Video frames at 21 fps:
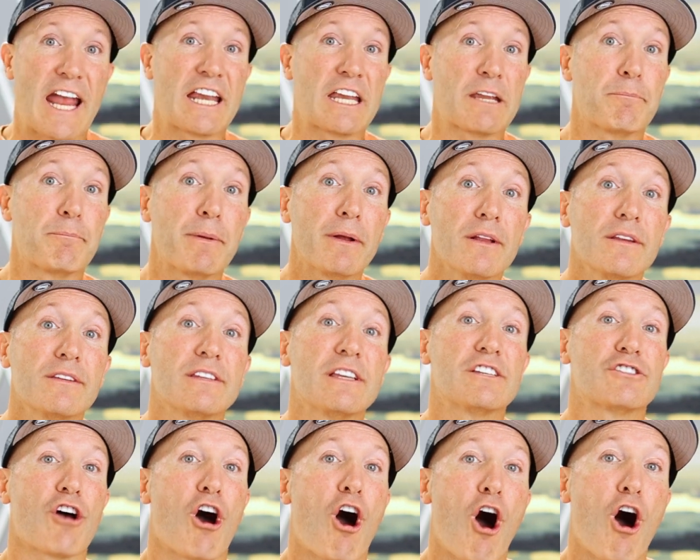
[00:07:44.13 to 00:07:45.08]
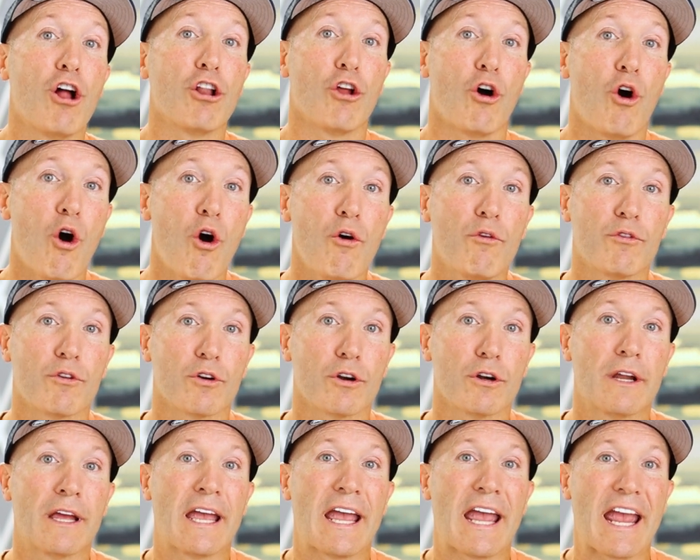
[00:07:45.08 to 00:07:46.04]
and he builds these all
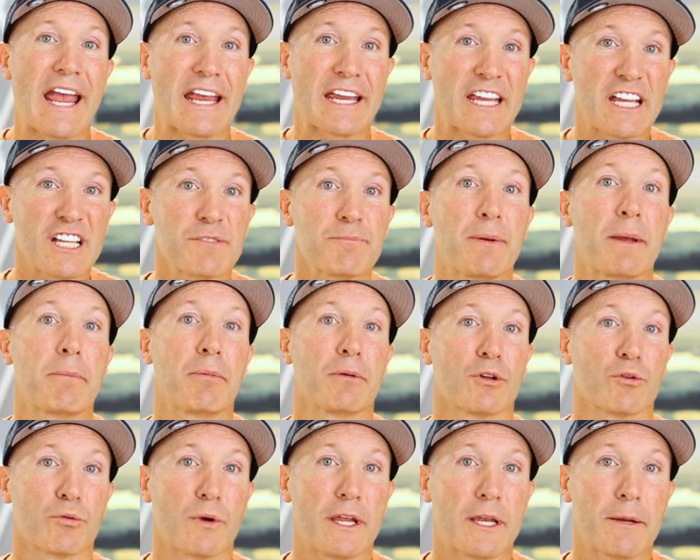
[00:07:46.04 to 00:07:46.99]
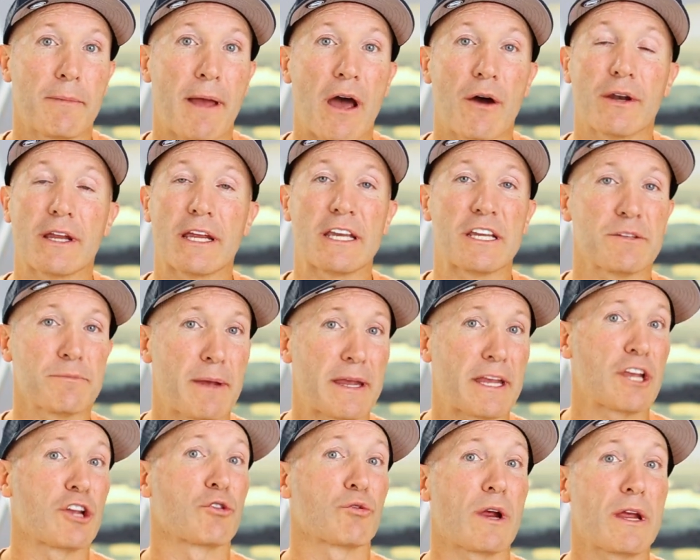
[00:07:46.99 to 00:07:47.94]
over and gets people to rent them out, and he's
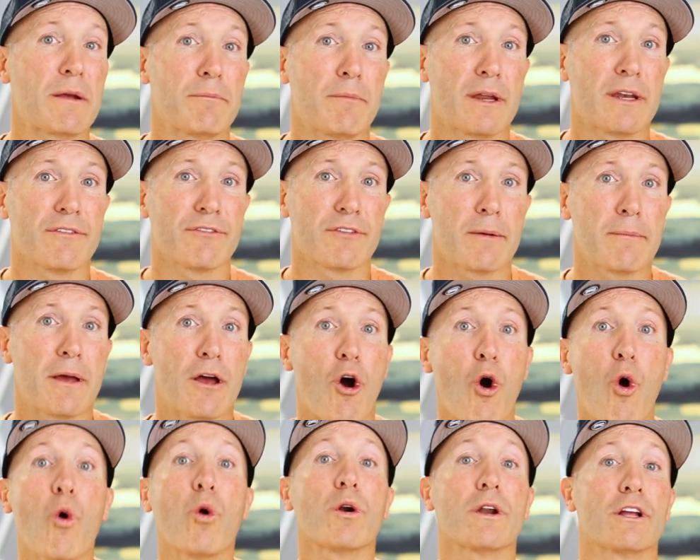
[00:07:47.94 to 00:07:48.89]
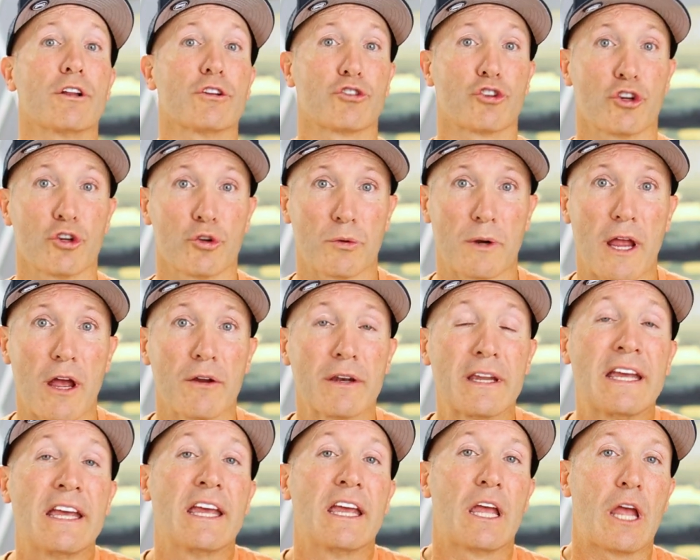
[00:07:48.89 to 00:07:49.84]
making great money from it. Or he'll turn
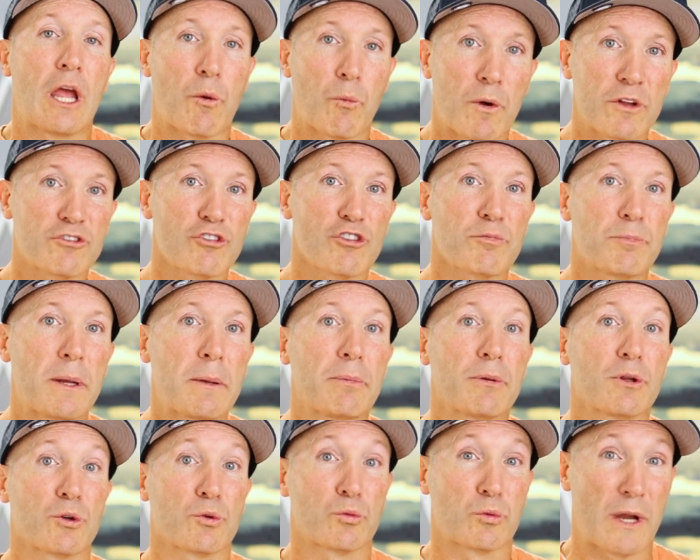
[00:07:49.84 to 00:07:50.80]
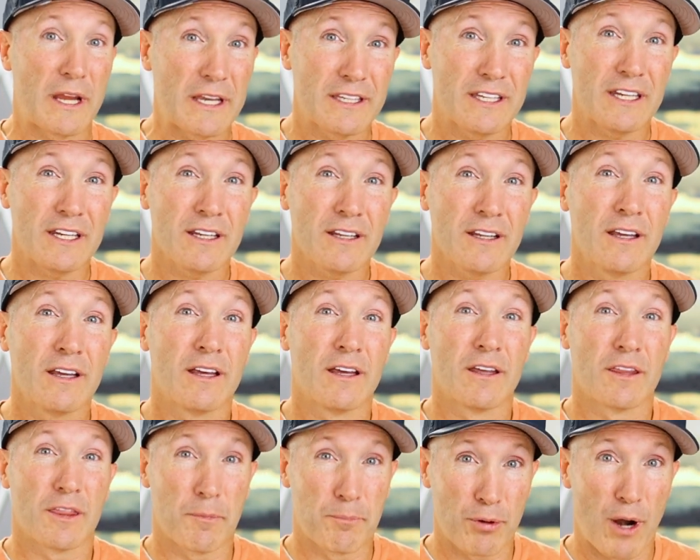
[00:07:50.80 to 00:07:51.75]
around, and once those people are renting
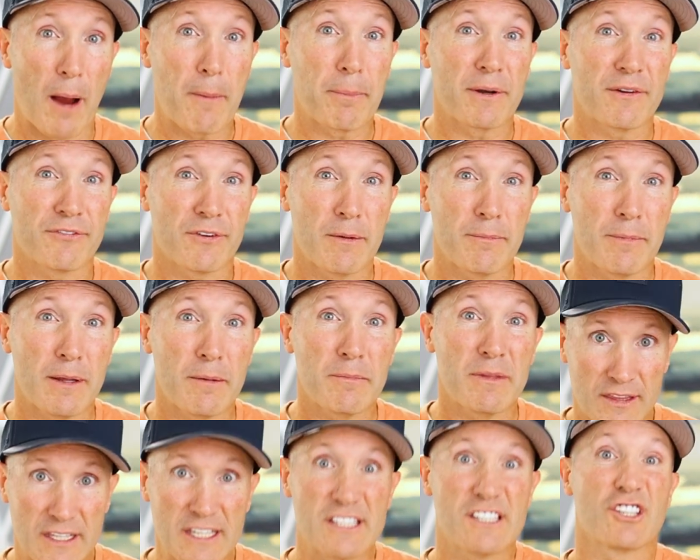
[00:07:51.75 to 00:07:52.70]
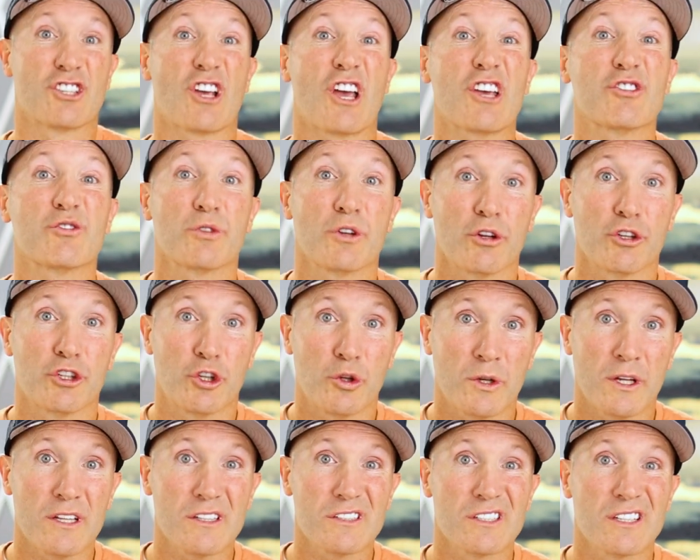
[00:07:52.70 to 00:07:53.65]
the property from him, these industrial
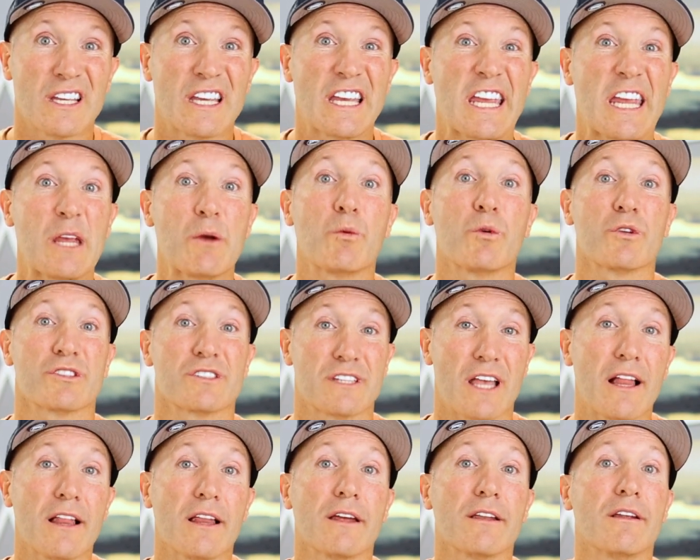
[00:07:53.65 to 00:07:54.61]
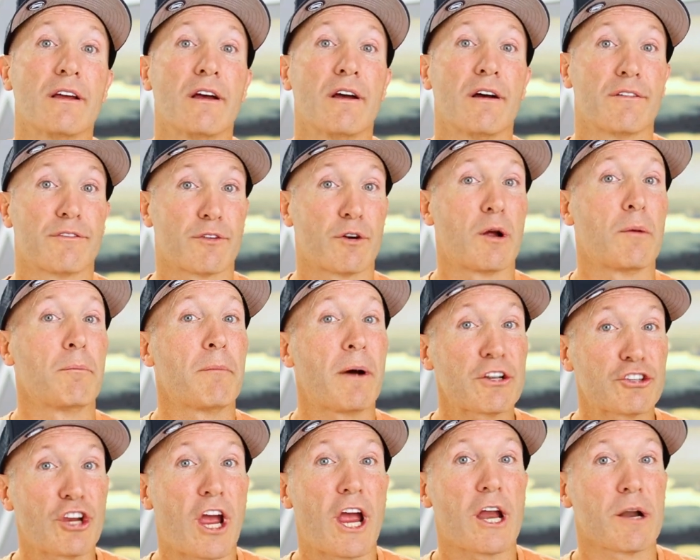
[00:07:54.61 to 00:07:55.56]
units, he will sell it for a
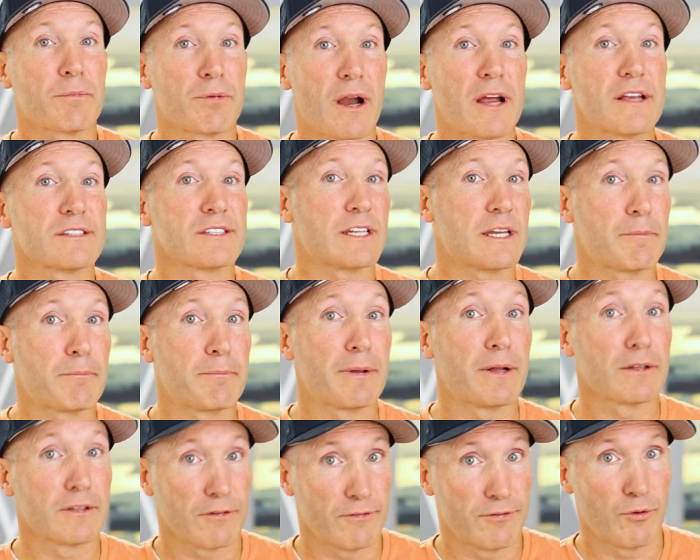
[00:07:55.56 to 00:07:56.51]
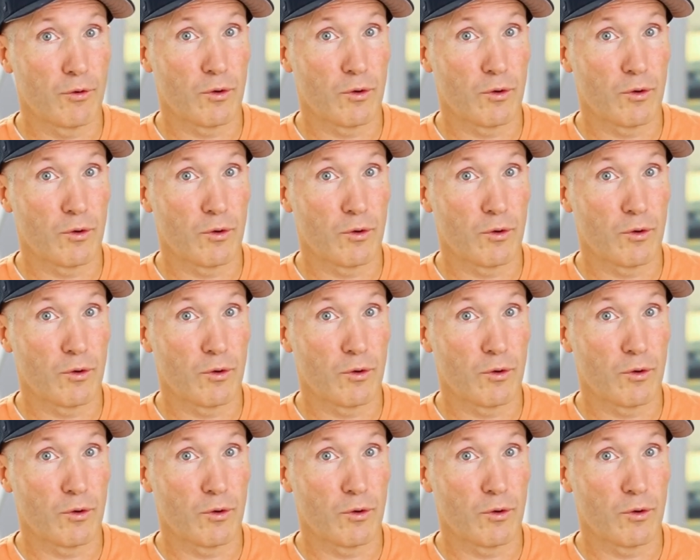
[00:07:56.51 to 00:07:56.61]
much higher price than he built it